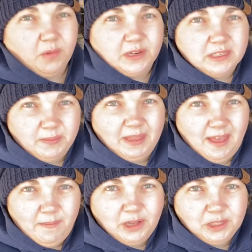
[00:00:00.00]
to spend
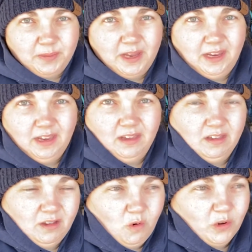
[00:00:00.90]
that much money,
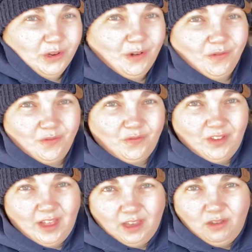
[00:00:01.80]
or you don't feel
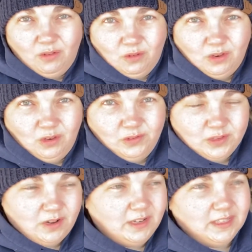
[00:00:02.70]
like you could use
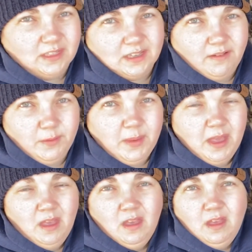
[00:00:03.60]
36 of them,
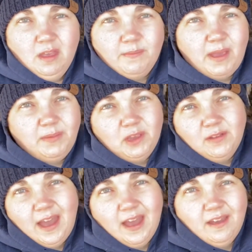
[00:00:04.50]
maybe you
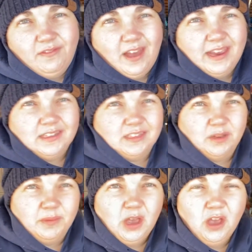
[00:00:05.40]
have like
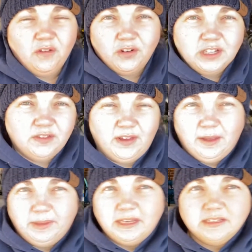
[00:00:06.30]
some friends,
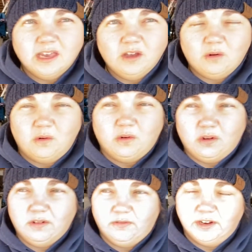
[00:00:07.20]
family,
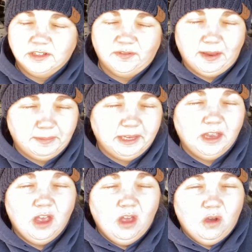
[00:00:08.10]
or
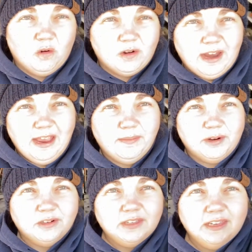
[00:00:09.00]

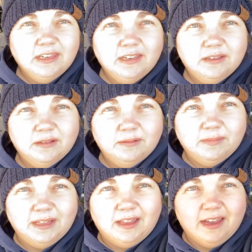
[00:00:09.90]
neighbors.
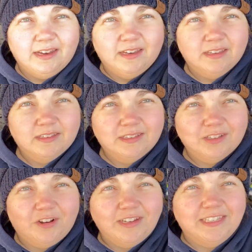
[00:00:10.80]
My lighting is
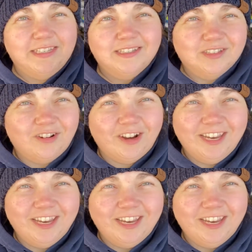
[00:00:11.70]
crazy, sorry.